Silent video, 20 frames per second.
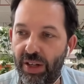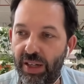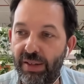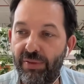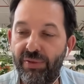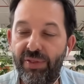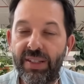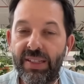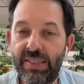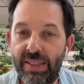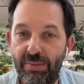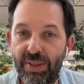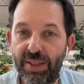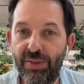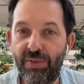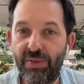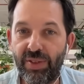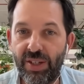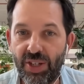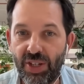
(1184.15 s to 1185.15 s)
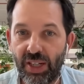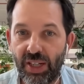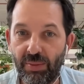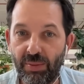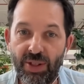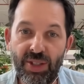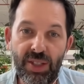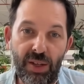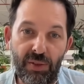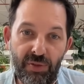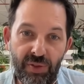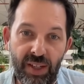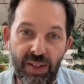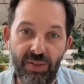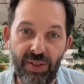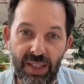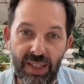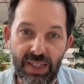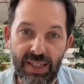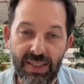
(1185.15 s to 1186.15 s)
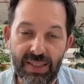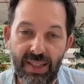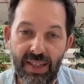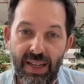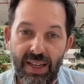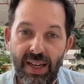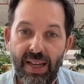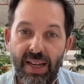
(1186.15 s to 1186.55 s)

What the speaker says: And if the similar vision, which I fear it is,